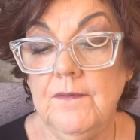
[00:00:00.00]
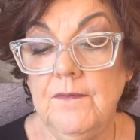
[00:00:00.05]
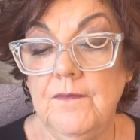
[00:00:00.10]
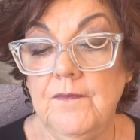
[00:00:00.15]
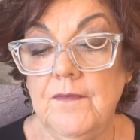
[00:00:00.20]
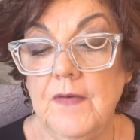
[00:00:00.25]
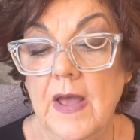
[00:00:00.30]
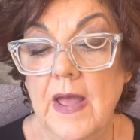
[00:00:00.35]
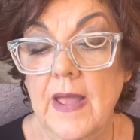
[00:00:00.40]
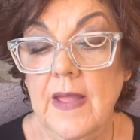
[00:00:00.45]

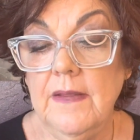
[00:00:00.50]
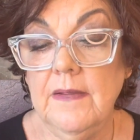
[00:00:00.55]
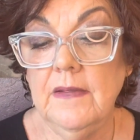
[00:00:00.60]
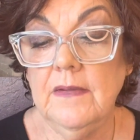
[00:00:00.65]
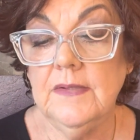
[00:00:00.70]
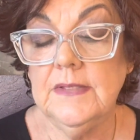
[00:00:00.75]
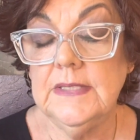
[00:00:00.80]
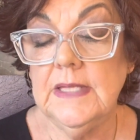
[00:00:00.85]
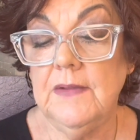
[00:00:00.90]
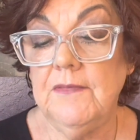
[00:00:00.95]

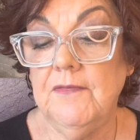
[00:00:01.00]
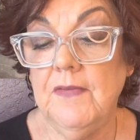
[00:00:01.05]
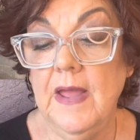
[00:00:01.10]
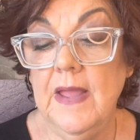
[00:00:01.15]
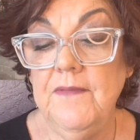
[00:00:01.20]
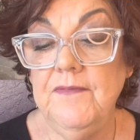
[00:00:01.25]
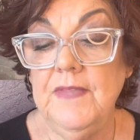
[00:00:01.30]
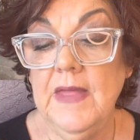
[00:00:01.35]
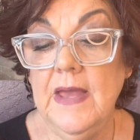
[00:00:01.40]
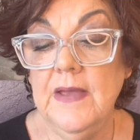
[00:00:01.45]

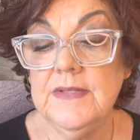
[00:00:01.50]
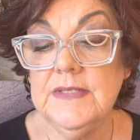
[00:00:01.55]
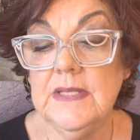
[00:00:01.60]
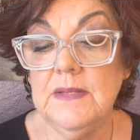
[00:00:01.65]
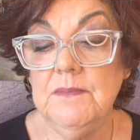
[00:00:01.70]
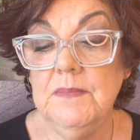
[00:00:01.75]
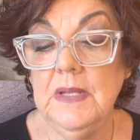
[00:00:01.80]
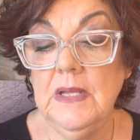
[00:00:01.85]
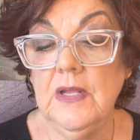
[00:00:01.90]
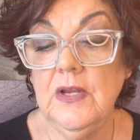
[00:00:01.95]

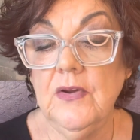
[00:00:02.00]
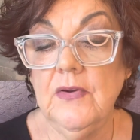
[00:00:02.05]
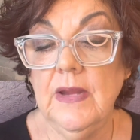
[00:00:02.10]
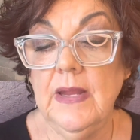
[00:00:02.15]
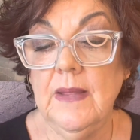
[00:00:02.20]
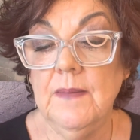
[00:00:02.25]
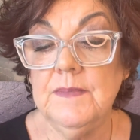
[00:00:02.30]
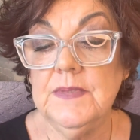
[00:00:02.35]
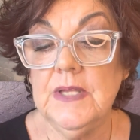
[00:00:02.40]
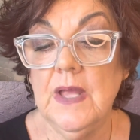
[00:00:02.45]
5,000
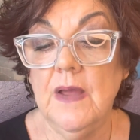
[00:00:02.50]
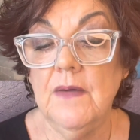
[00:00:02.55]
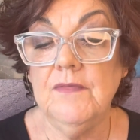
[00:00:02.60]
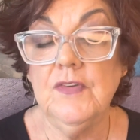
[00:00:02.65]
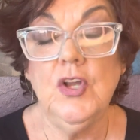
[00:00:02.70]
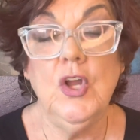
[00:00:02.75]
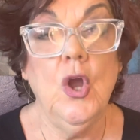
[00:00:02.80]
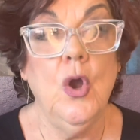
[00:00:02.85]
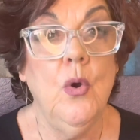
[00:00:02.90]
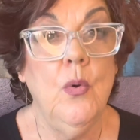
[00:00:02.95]
milligrams
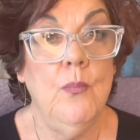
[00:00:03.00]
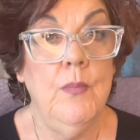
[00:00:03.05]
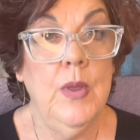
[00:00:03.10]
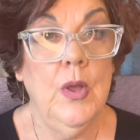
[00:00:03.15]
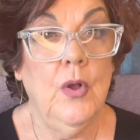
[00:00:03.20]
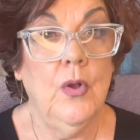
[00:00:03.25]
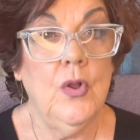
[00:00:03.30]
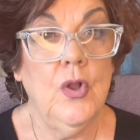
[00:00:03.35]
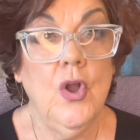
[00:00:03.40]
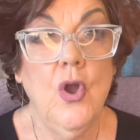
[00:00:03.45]
of goat
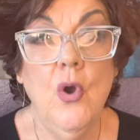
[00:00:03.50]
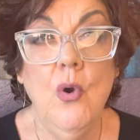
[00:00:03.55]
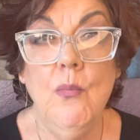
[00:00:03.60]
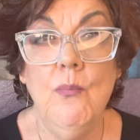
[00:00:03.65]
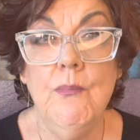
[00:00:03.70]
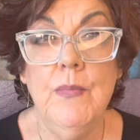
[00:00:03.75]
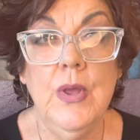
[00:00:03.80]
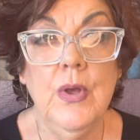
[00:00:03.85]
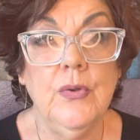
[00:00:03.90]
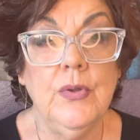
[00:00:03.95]
milk. Goat
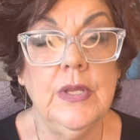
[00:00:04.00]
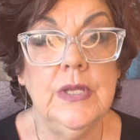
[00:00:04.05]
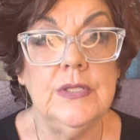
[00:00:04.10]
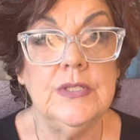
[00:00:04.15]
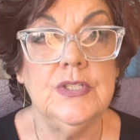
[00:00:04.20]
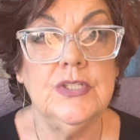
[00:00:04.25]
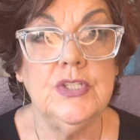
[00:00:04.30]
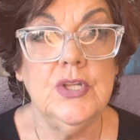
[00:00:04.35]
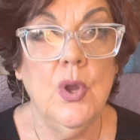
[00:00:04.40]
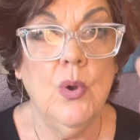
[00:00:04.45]
milk is
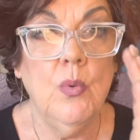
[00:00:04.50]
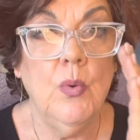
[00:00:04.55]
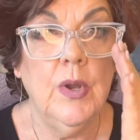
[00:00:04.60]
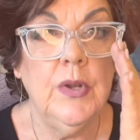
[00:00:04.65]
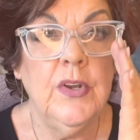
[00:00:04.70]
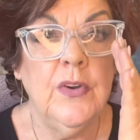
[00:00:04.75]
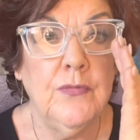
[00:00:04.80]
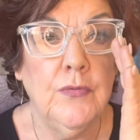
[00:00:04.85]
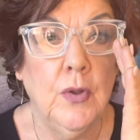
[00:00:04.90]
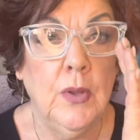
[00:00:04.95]
so
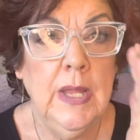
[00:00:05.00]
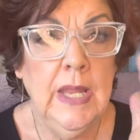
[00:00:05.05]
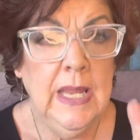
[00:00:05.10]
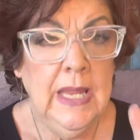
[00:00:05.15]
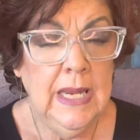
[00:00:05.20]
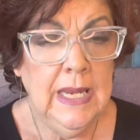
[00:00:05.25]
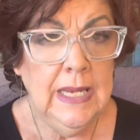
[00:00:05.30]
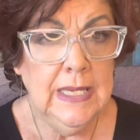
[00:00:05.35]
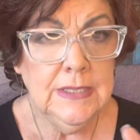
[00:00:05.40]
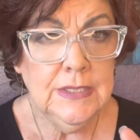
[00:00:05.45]
wonderful.
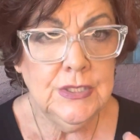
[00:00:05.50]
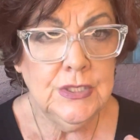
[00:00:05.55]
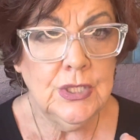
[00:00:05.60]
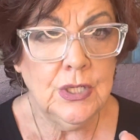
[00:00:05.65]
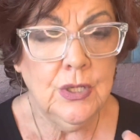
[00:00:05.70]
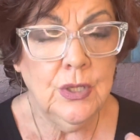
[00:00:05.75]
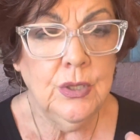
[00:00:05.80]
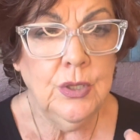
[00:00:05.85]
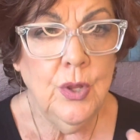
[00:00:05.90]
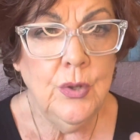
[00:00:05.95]
It's the
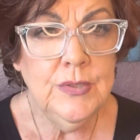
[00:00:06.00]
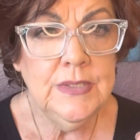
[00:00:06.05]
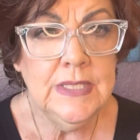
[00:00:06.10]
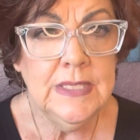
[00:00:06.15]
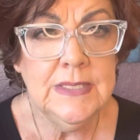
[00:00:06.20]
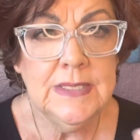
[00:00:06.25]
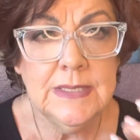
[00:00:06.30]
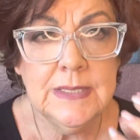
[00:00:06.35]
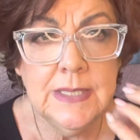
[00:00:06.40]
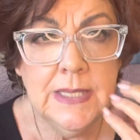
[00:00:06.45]

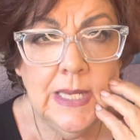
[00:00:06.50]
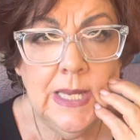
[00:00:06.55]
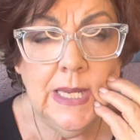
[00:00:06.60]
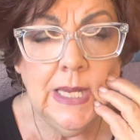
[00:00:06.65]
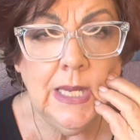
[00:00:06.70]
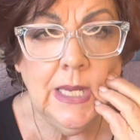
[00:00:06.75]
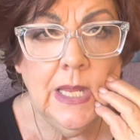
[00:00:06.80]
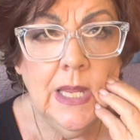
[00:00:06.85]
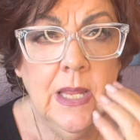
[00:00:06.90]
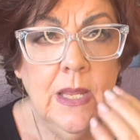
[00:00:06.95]
closest
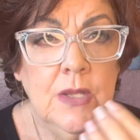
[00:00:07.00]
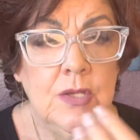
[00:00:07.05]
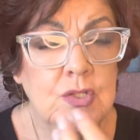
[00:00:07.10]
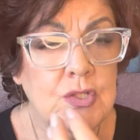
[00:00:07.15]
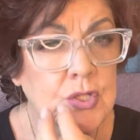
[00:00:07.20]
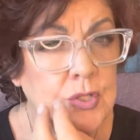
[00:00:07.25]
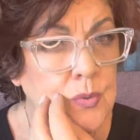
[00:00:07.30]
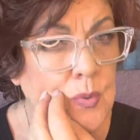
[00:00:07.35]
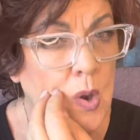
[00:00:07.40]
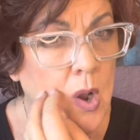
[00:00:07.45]
thing
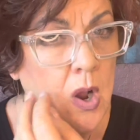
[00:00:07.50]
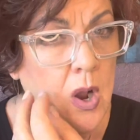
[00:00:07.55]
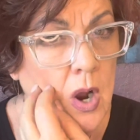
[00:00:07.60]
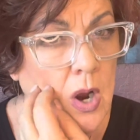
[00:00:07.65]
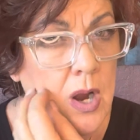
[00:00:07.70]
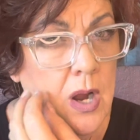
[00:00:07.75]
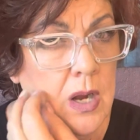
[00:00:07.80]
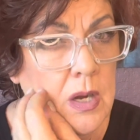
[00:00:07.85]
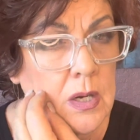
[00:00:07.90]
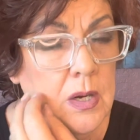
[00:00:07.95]
to
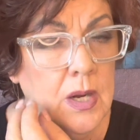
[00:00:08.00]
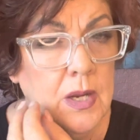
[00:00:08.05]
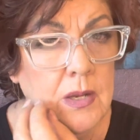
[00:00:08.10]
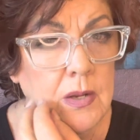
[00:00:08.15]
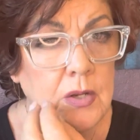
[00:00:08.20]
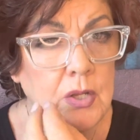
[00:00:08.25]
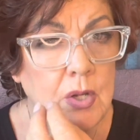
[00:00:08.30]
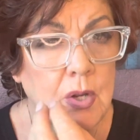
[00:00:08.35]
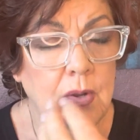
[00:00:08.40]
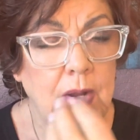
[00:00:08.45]
our,
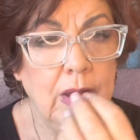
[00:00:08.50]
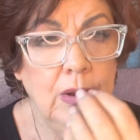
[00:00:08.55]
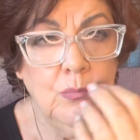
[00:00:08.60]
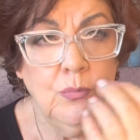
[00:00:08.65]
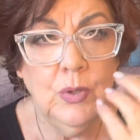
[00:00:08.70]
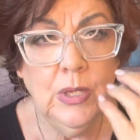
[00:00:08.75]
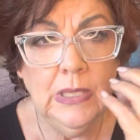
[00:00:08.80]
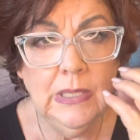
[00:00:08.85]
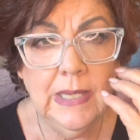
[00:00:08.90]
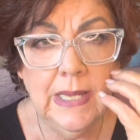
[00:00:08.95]
you know, it
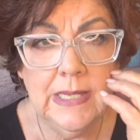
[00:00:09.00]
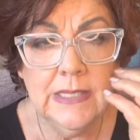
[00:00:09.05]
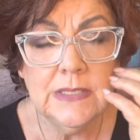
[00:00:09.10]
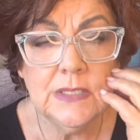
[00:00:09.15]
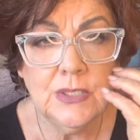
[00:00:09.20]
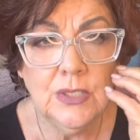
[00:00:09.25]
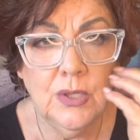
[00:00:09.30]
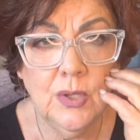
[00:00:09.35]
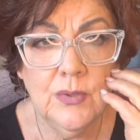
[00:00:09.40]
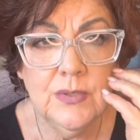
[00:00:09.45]
relates
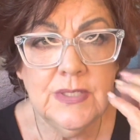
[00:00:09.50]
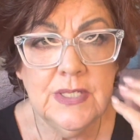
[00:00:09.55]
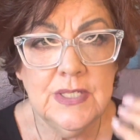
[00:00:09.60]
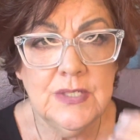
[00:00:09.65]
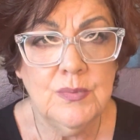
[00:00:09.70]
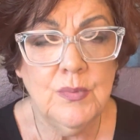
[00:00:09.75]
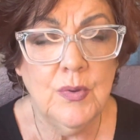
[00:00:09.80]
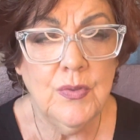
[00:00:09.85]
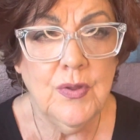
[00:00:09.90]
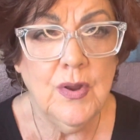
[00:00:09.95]

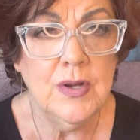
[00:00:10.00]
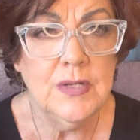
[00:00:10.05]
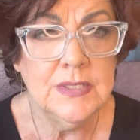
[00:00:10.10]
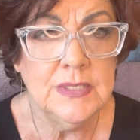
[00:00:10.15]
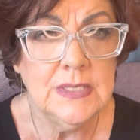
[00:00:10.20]
closest with our